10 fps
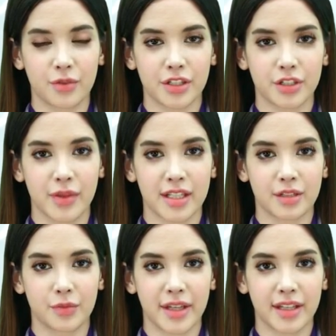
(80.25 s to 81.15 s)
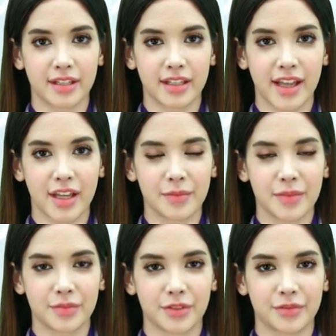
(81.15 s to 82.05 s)
or twice a week can
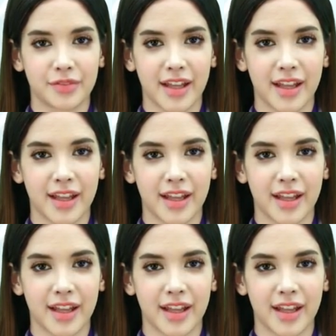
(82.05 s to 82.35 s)
help improve the